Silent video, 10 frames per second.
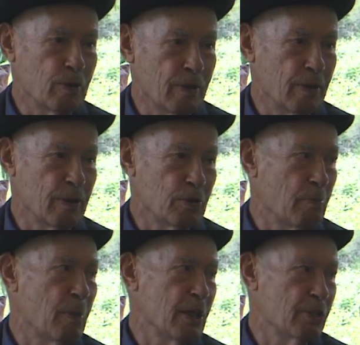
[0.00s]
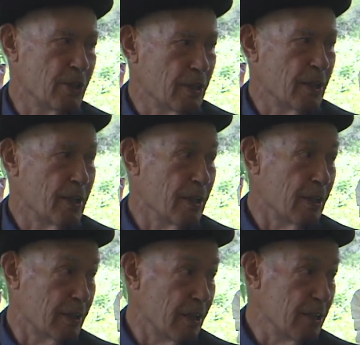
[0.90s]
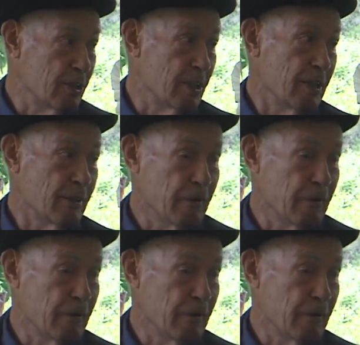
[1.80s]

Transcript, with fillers: this bicentennial tasting.